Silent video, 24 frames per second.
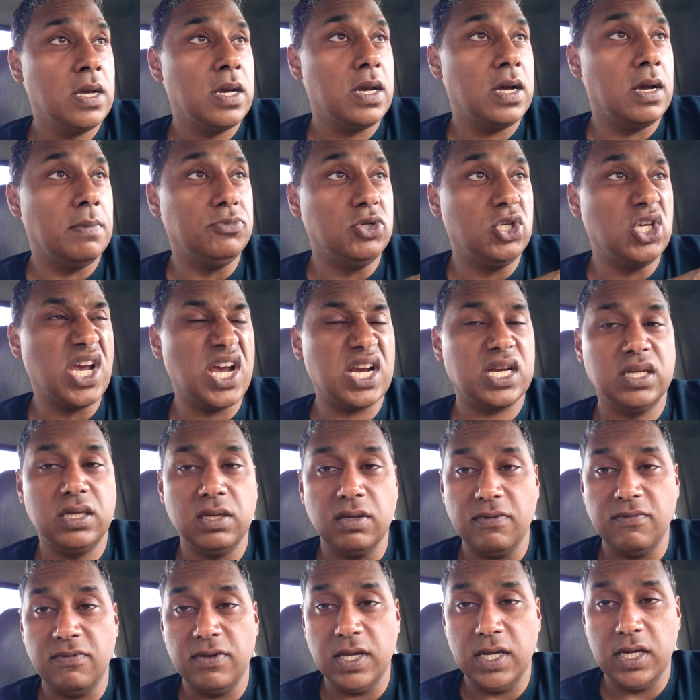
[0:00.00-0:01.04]

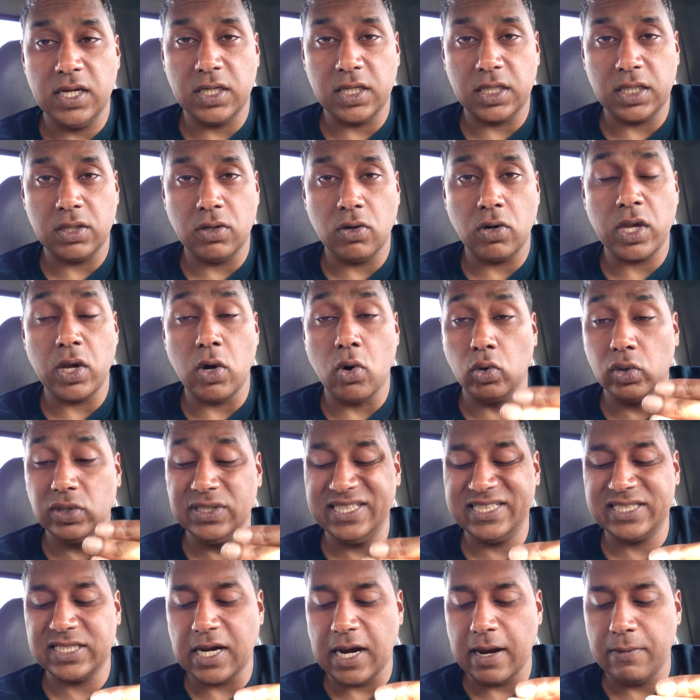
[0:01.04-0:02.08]
objective here okay
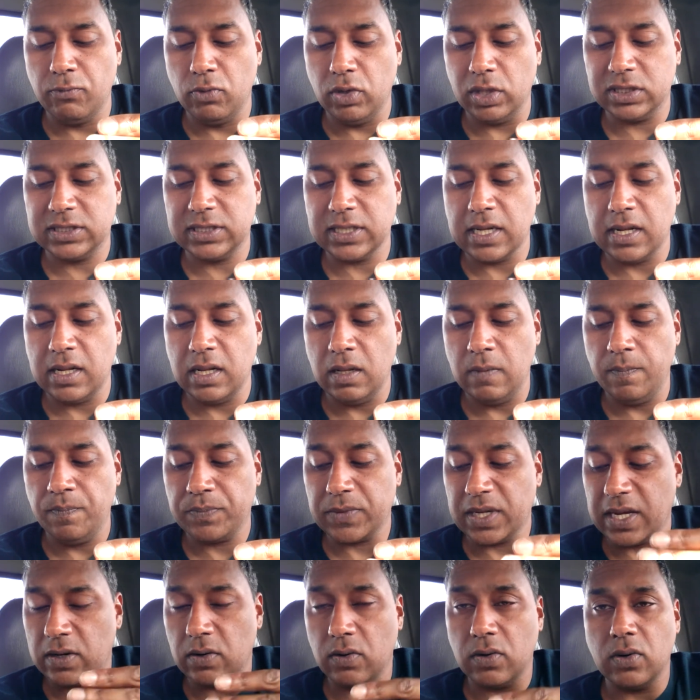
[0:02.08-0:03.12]
only time will tell
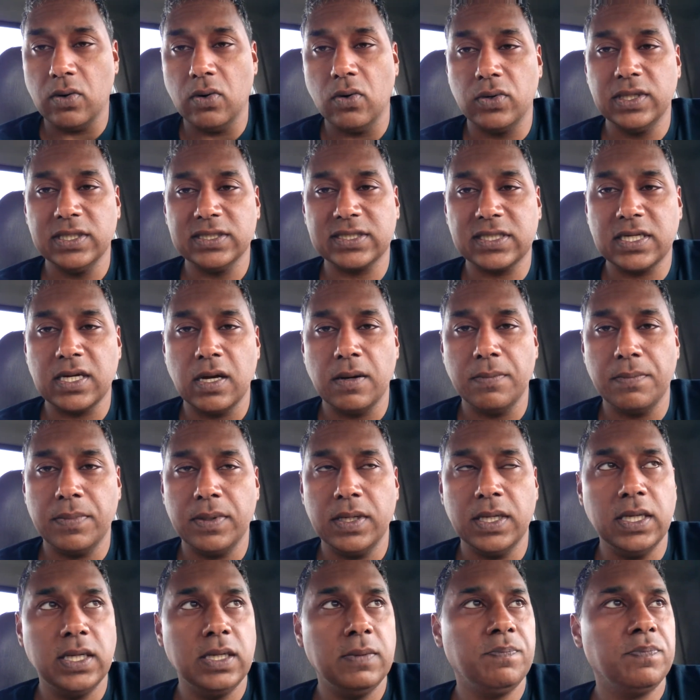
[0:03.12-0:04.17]
i don't own this
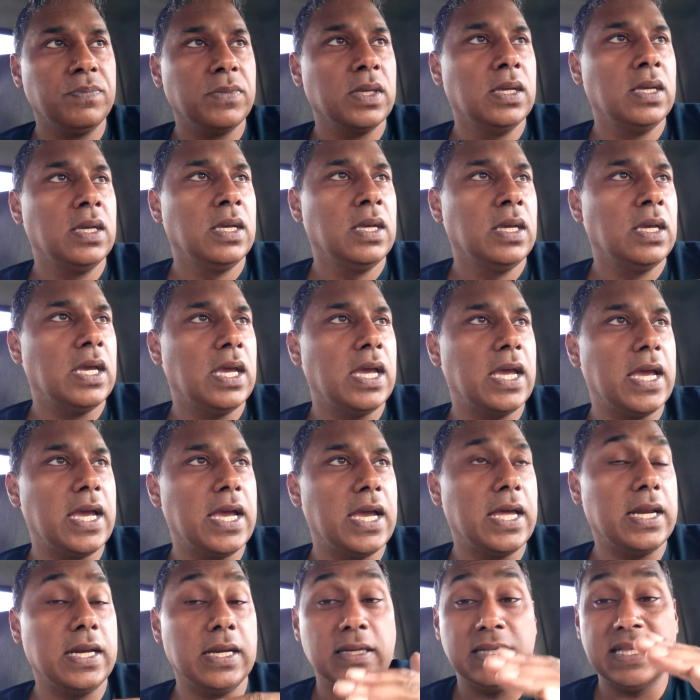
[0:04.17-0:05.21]
company
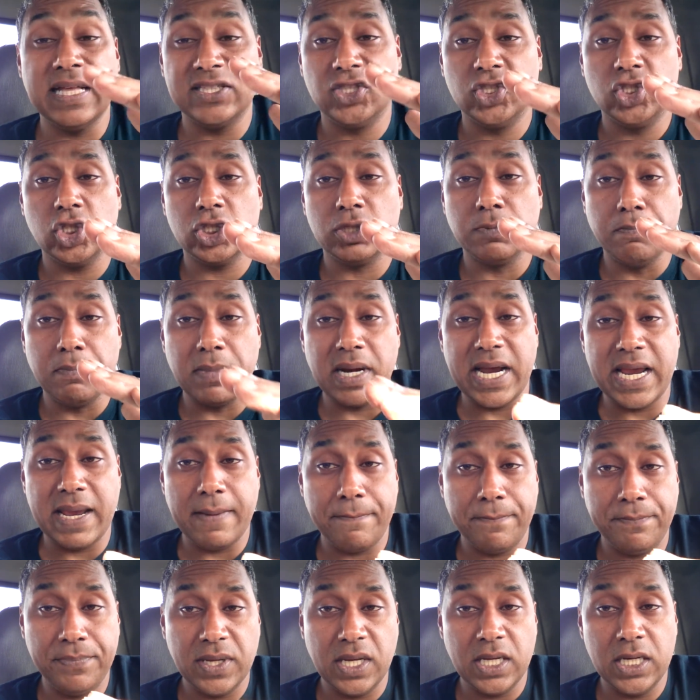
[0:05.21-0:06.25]
and that's just my
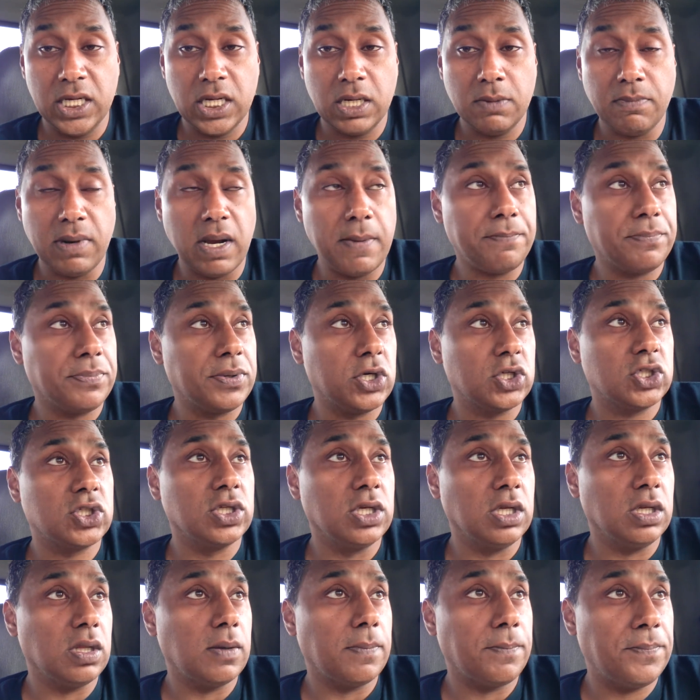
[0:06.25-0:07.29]
opinion my
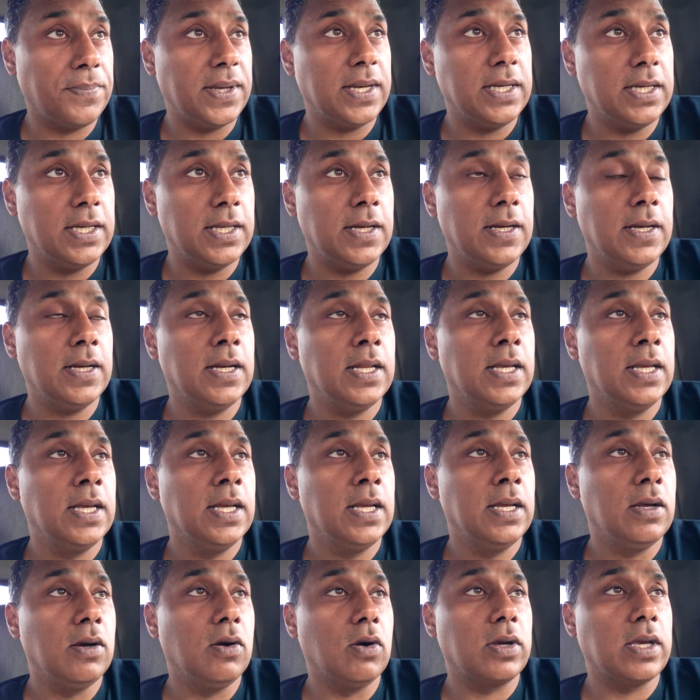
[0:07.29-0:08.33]
personal opinion
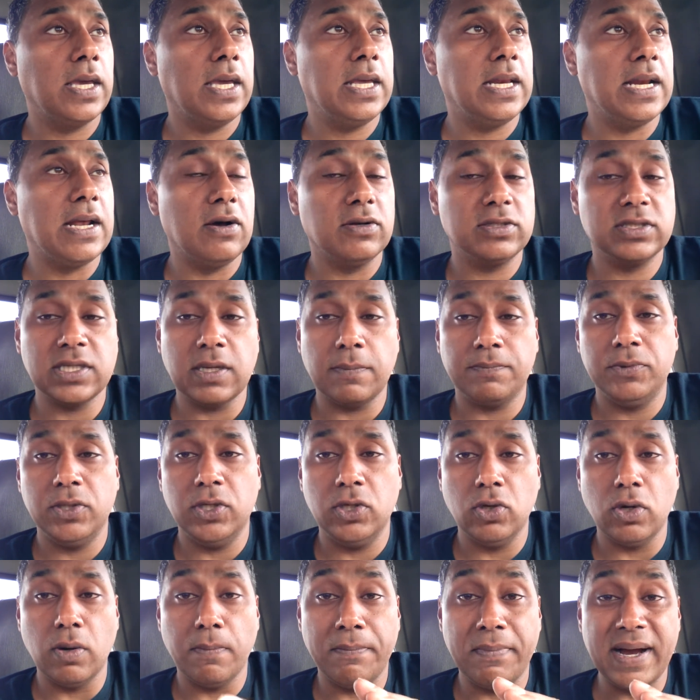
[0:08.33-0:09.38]
okay now it's up to
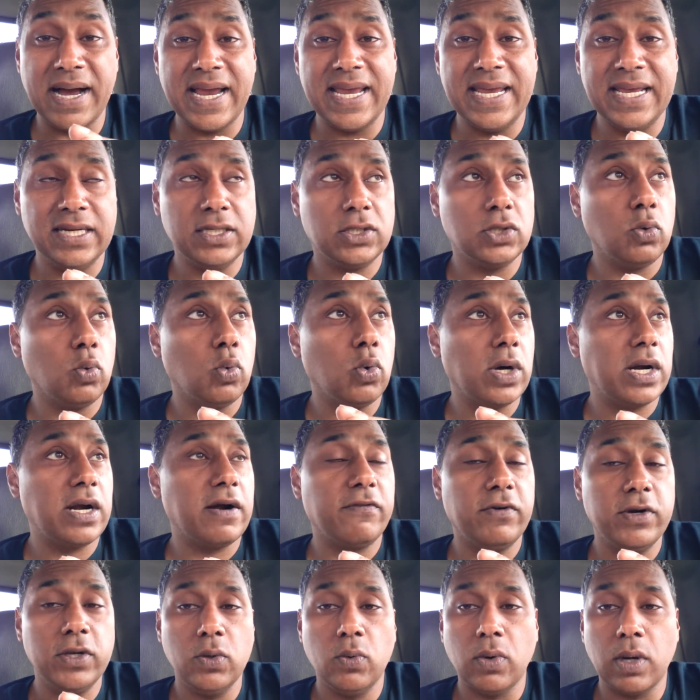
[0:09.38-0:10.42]
you to buy into
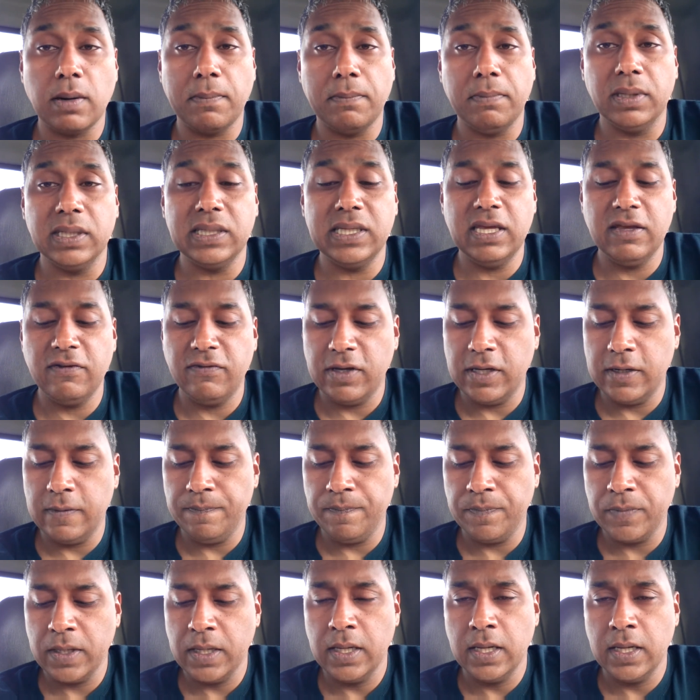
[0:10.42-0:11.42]
whatever you want to believe in